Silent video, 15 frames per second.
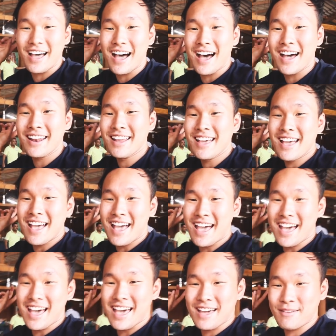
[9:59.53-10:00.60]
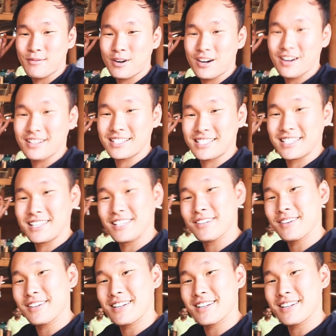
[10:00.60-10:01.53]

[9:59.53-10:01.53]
that, and we'll see you